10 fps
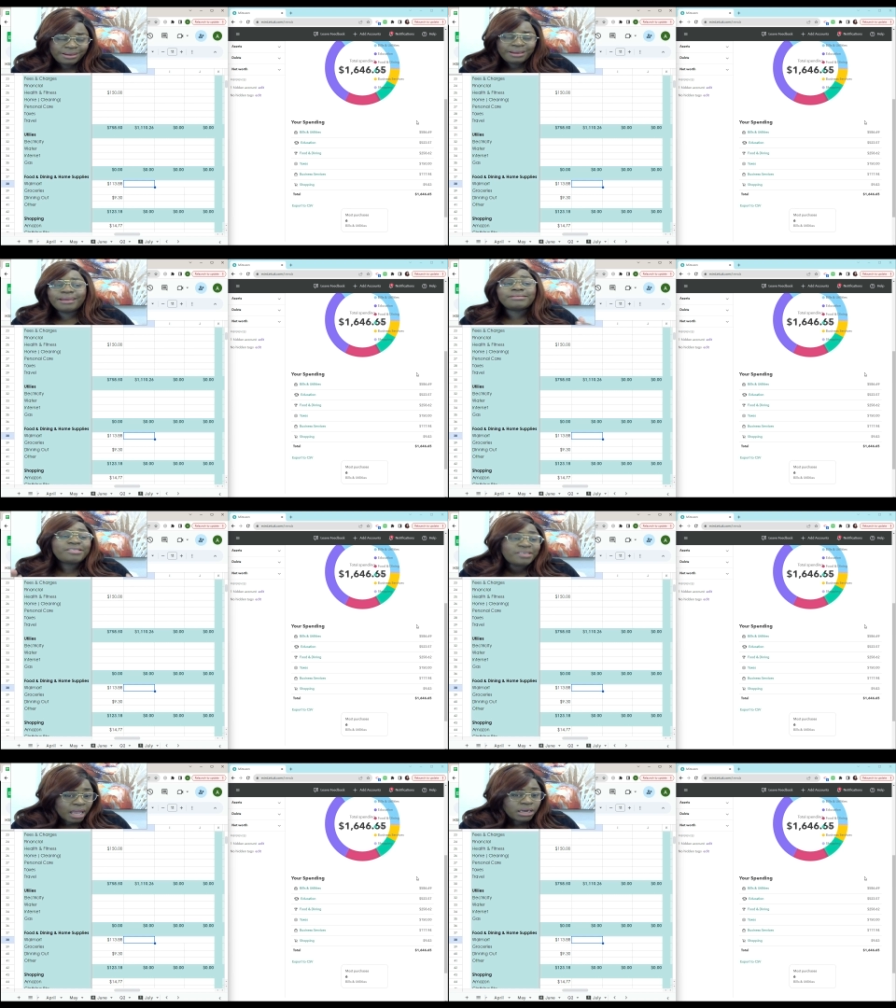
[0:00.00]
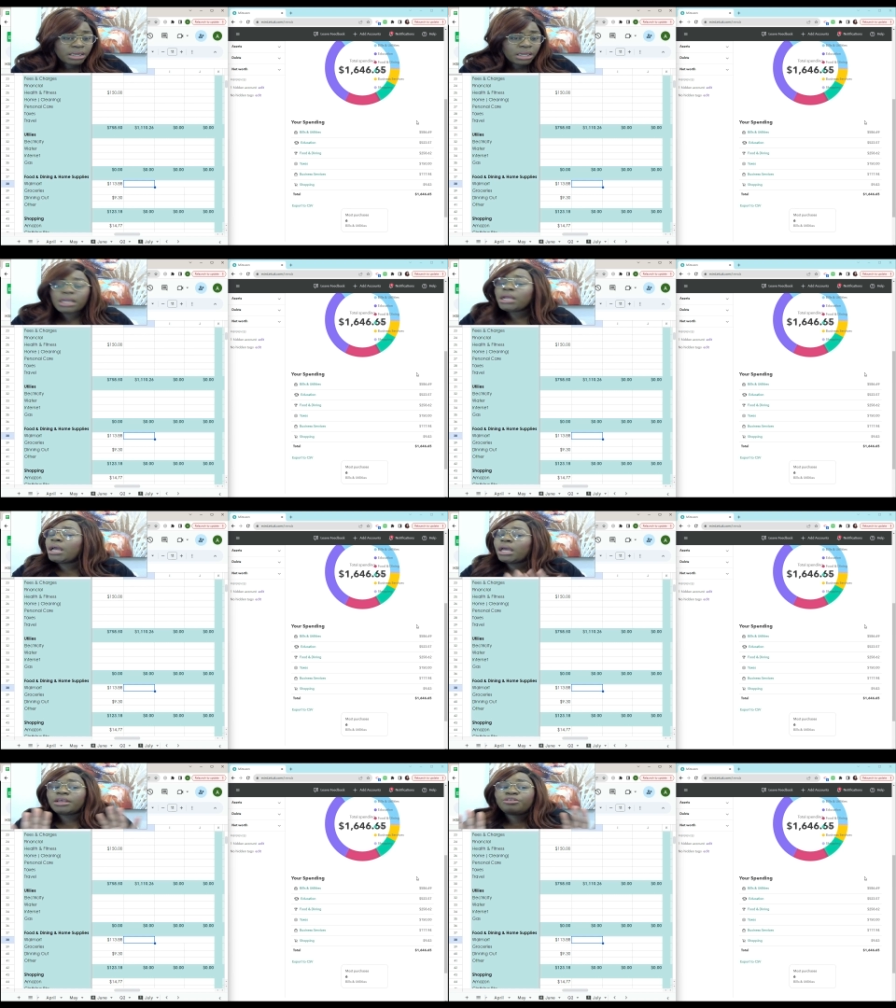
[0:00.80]
and sanity
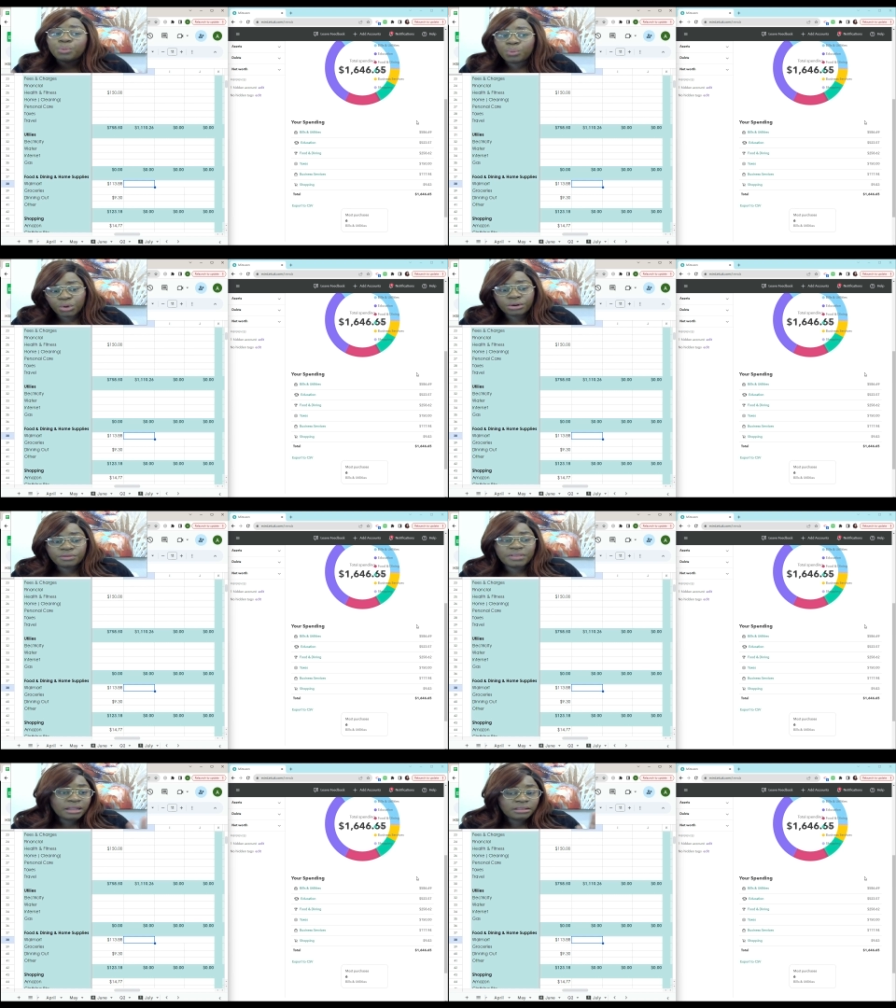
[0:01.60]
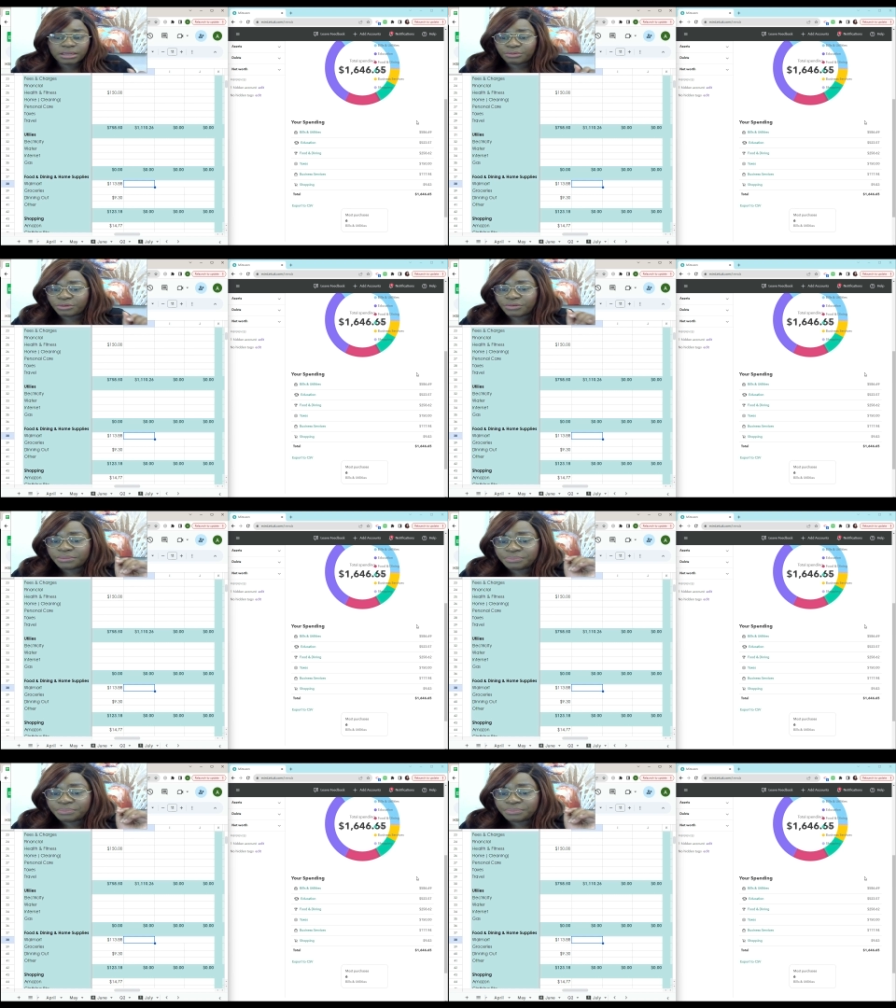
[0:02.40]
is worth that delivery fee.